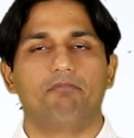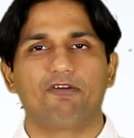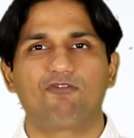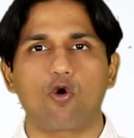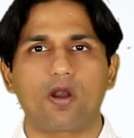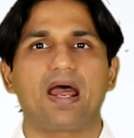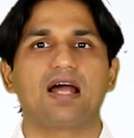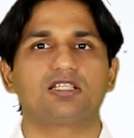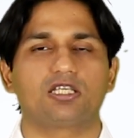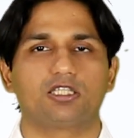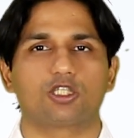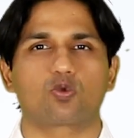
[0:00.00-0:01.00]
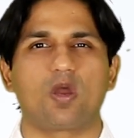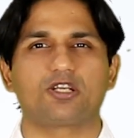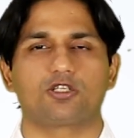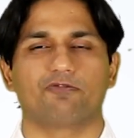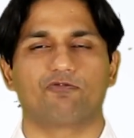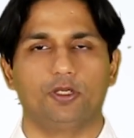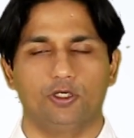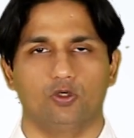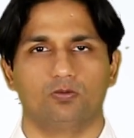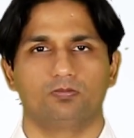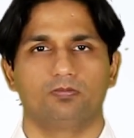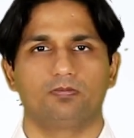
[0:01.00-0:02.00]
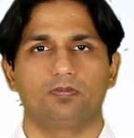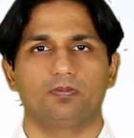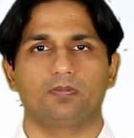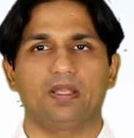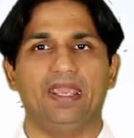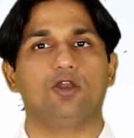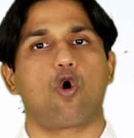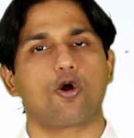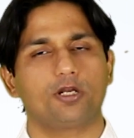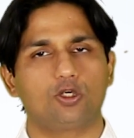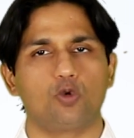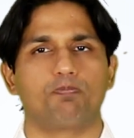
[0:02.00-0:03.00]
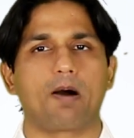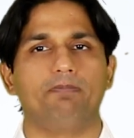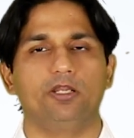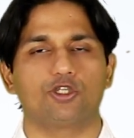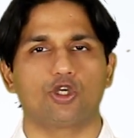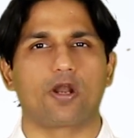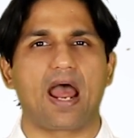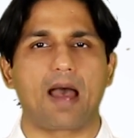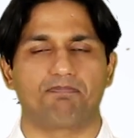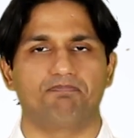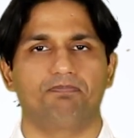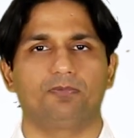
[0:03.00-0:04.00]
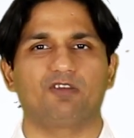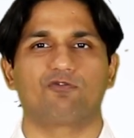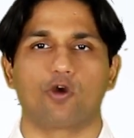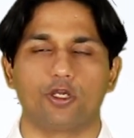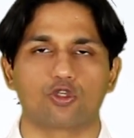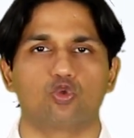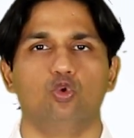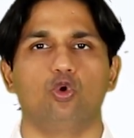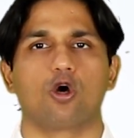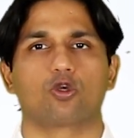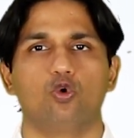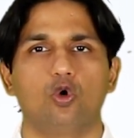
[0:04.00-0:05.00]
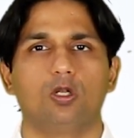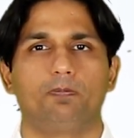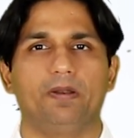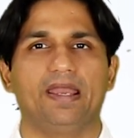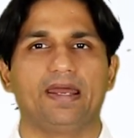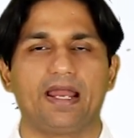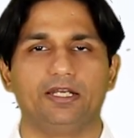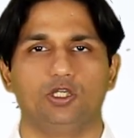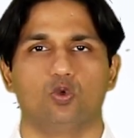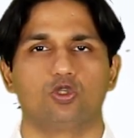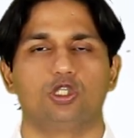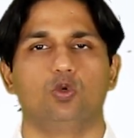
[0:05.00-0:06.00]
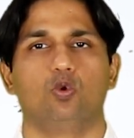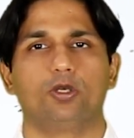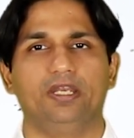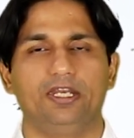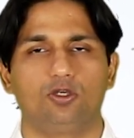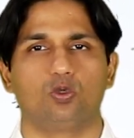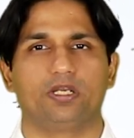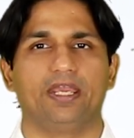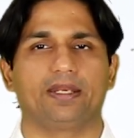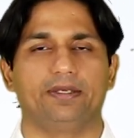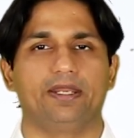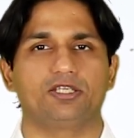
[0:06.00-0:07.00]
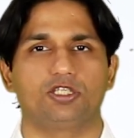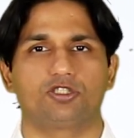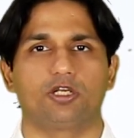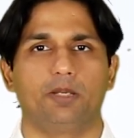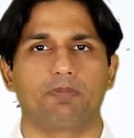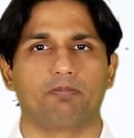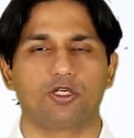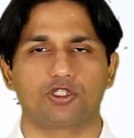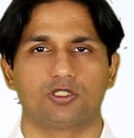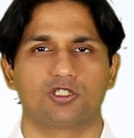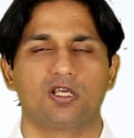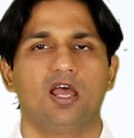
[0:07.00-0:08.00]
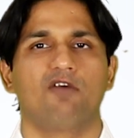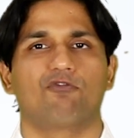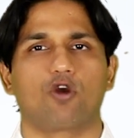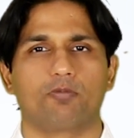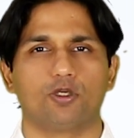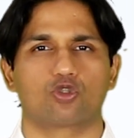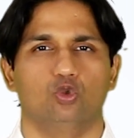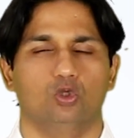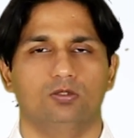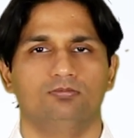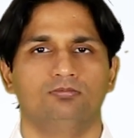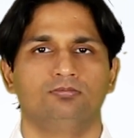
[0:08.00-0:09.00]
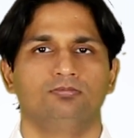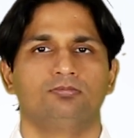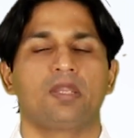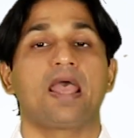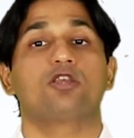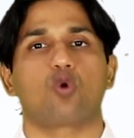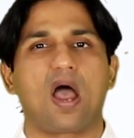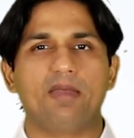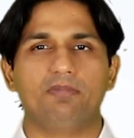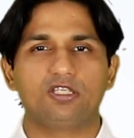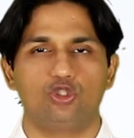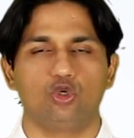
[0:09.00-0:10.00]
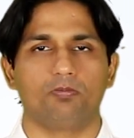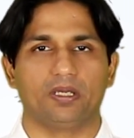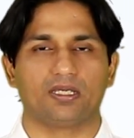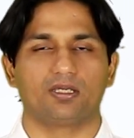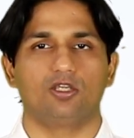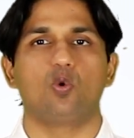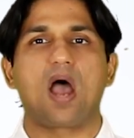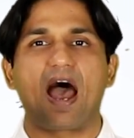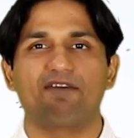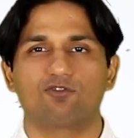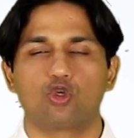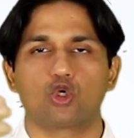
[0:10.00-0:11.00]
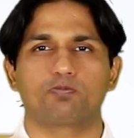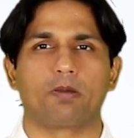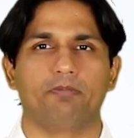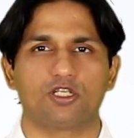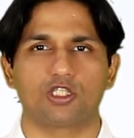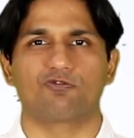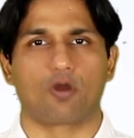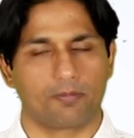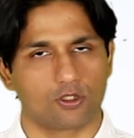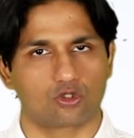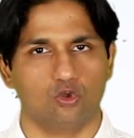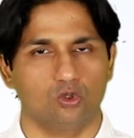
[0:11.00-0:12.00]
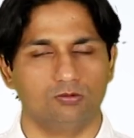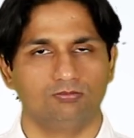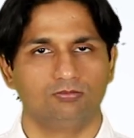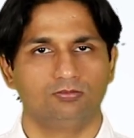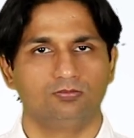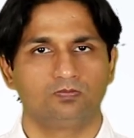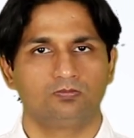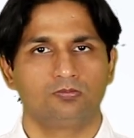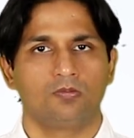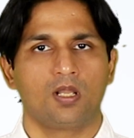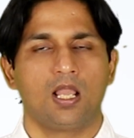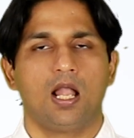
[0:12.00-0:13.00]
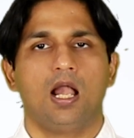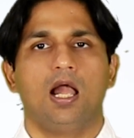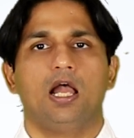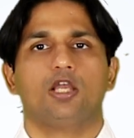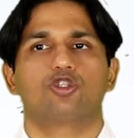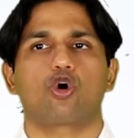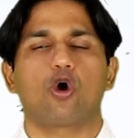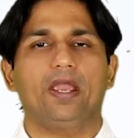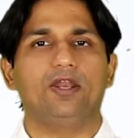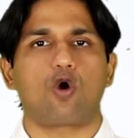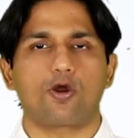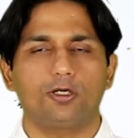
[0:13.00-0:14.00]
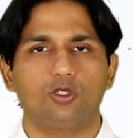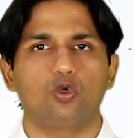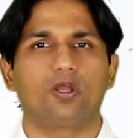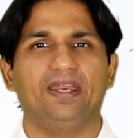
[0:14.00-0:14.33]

Before I answer this question for you, in order to publish your app, for your school on Google Play and iTunes, you would need to take necessary permissions from your school. So I am assuming you have those permissions from your school. So in order to